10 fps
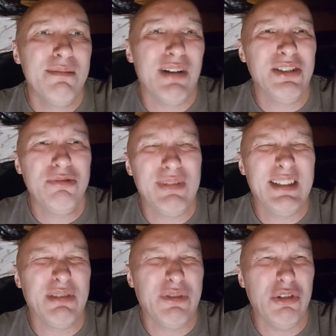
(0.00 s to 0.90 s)
But I just
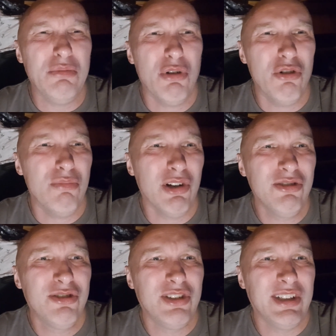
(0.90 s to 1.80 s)
wish there was a few more
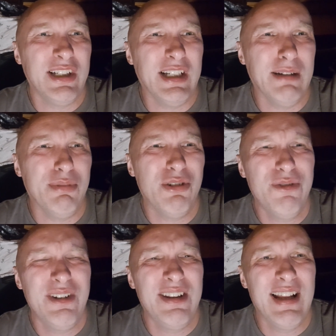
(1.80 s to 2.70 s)
monsters in it. But
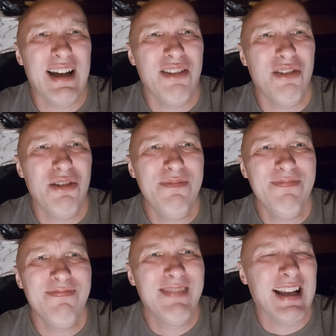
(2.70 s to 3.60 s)
other than that, though,
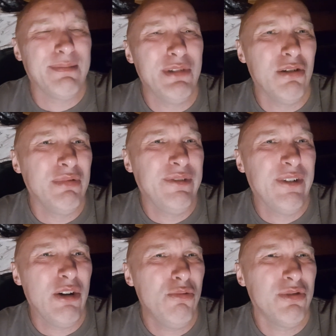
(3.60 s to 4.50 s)
that's my only
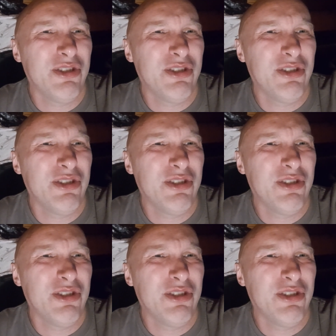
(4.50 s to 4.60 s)
fault.